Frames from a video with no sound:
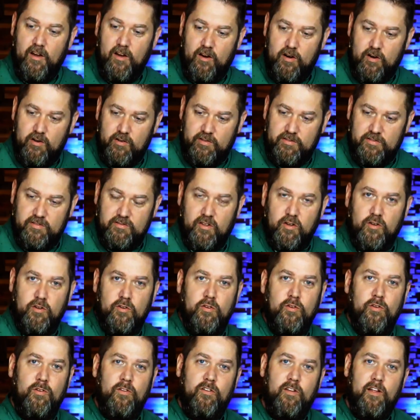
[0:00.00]
her
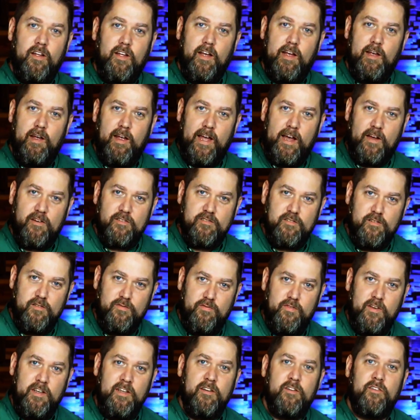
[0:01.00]
soul and how she
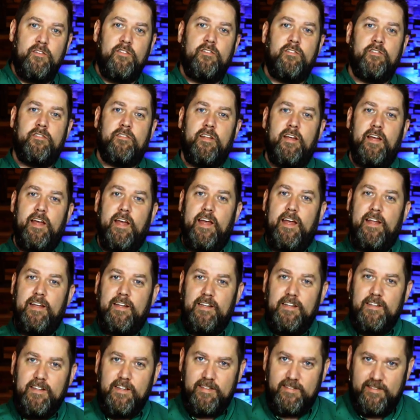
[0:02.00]
feels
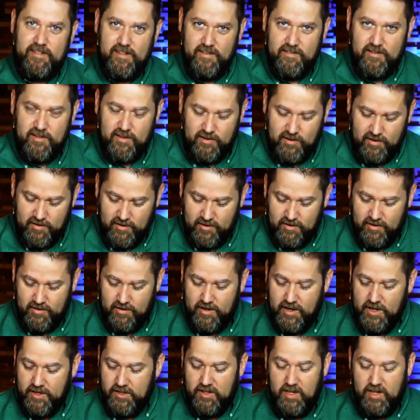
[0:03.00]
and listen to her.